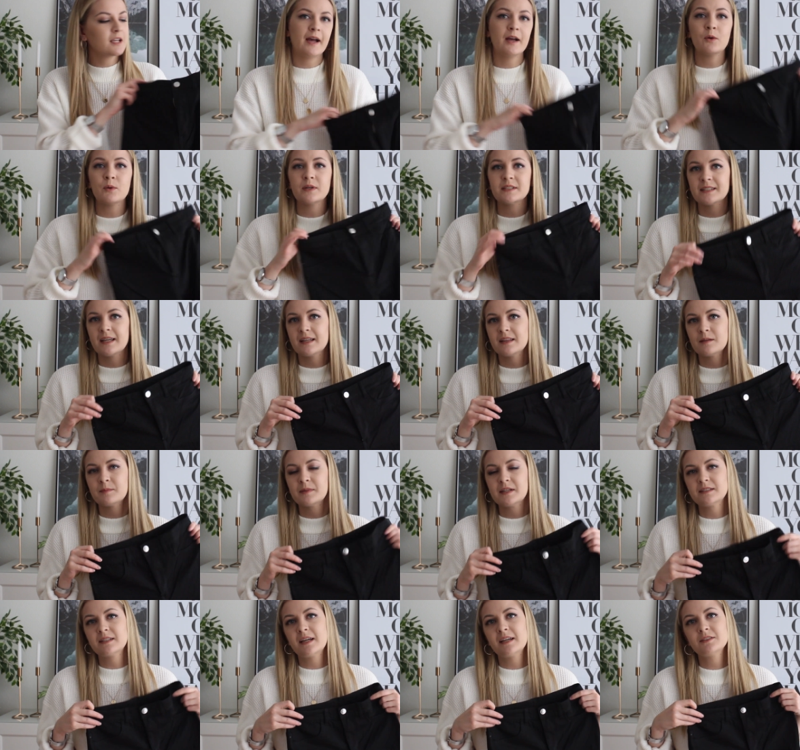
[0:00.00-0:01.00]
I always get them
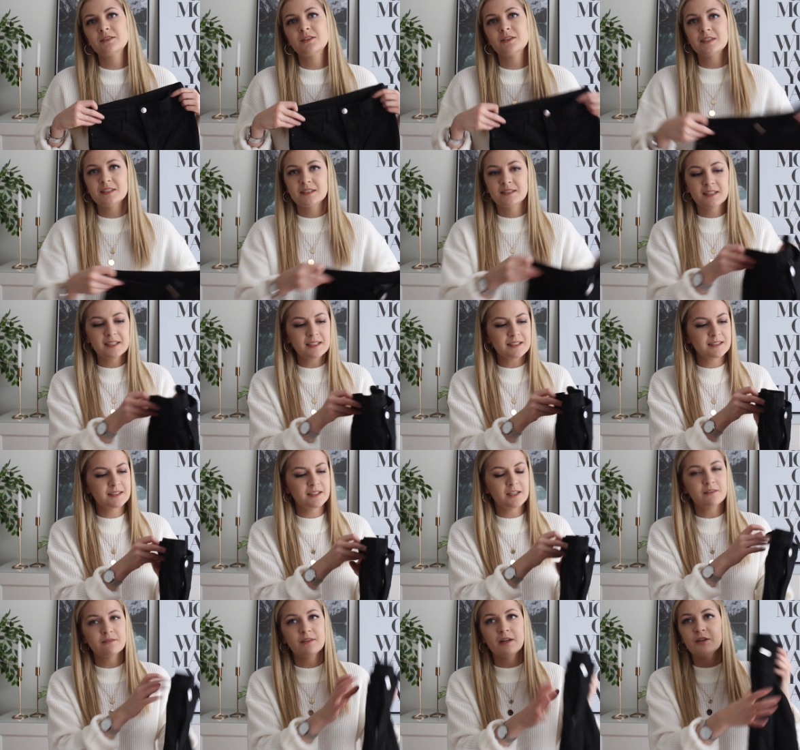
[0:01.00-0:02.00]
in size 36.
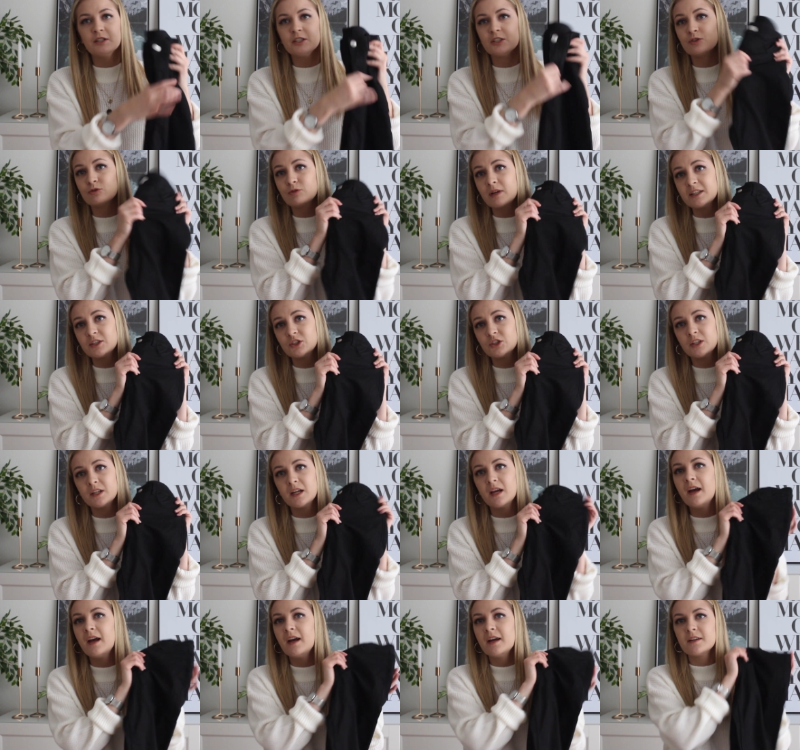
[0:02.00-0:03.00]
They're very
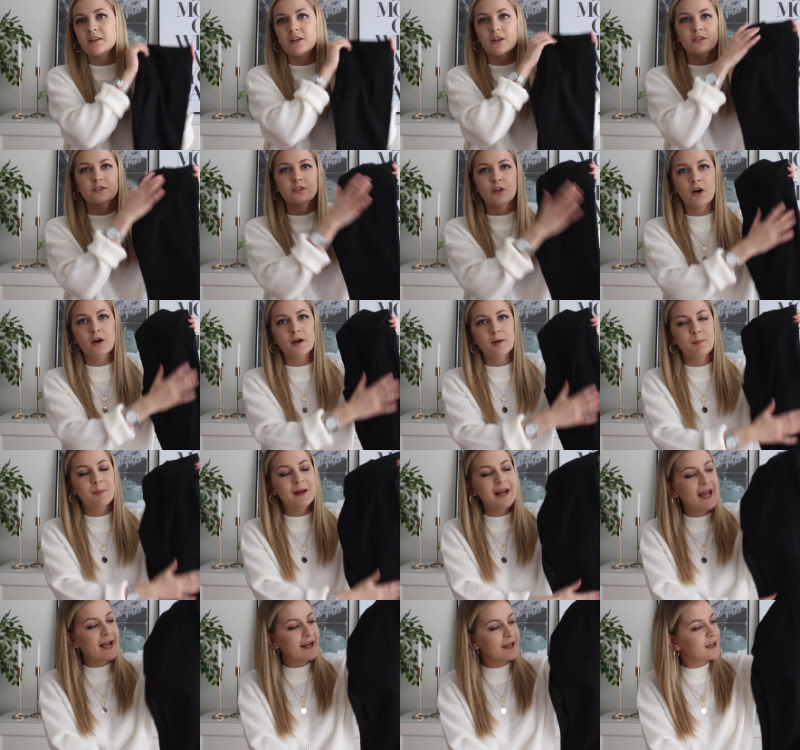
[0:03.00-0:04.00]
stretchy. They're dark
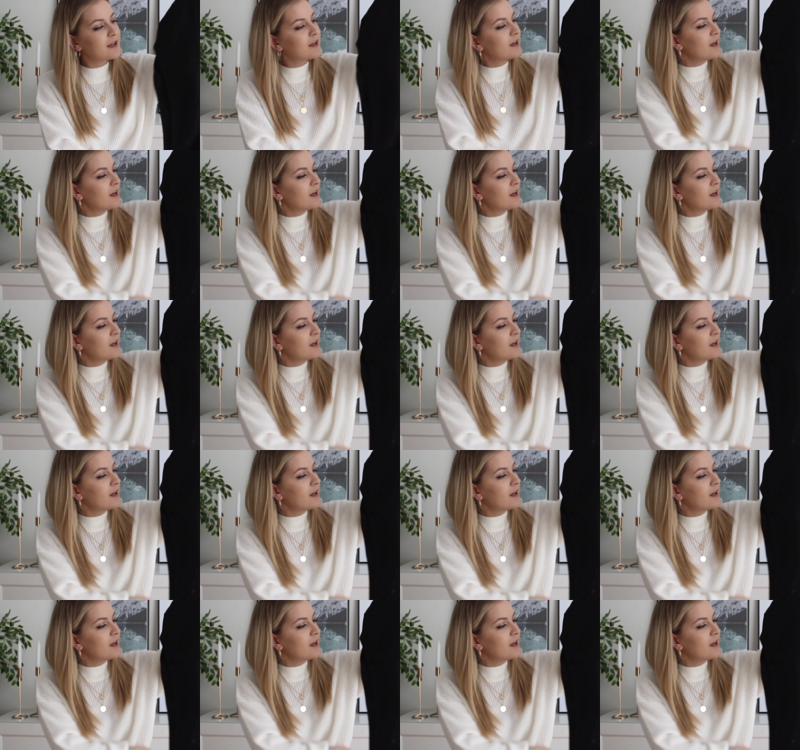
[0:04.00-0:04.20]
black.